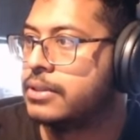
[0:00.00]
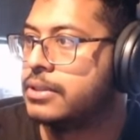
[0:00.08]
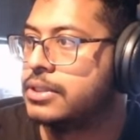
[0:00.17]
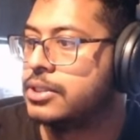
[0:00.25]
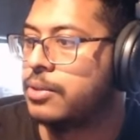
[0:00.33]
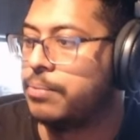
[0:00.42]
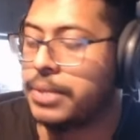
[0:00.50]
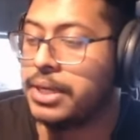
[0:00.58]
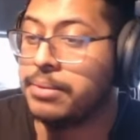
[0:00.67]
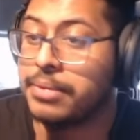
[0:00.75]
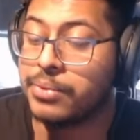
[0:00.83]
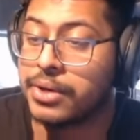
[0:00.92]
So
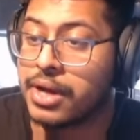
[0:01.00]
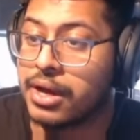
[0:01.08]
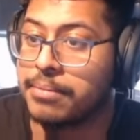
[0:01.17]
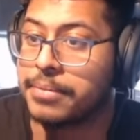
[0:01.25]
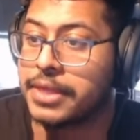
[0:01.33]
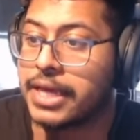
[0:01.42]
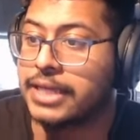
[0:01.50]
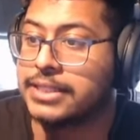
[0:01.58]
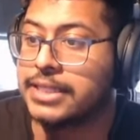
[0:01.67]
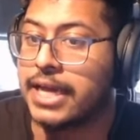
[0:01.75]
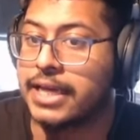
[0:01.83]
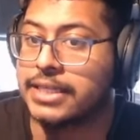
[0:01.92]
maybe want to up that
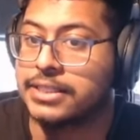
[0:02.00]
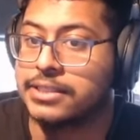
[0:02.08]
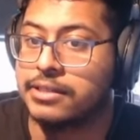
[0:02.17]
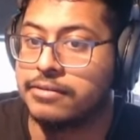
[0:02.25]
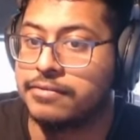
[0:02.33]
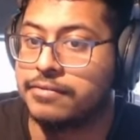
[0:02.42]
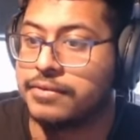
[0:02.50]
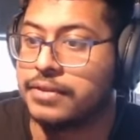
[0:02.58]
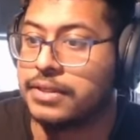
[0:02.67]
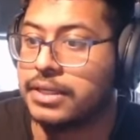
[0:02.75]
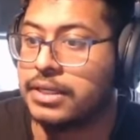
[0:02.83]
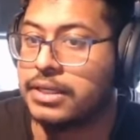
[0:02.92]
attack stuff,
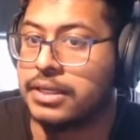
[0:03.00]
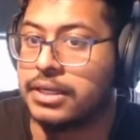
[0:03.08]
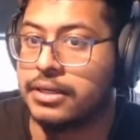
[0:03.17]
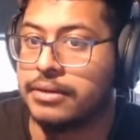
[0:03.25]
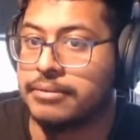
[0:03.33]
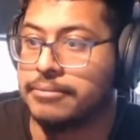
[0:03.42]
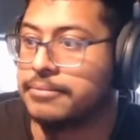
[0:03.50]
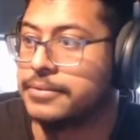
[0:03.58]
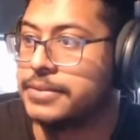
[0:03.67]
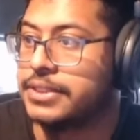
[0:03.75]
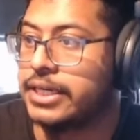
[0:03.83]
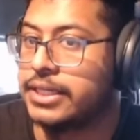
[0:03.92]
um,
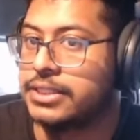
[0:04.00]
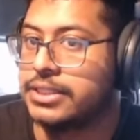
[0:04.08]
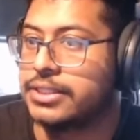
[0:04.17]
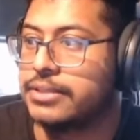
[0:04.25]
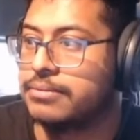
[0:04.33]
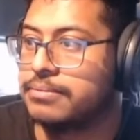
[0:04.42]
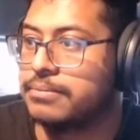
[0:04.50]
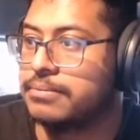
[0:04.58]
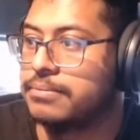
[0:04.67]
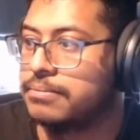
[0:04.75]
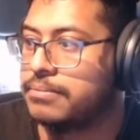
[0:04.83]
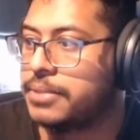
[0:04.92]
stats,
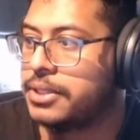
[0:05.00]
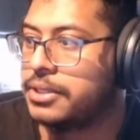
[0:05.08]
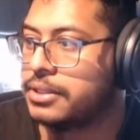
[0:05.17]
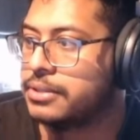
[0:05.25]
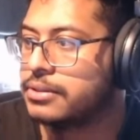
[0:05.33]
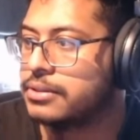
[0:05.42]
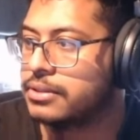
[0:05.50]
but you know,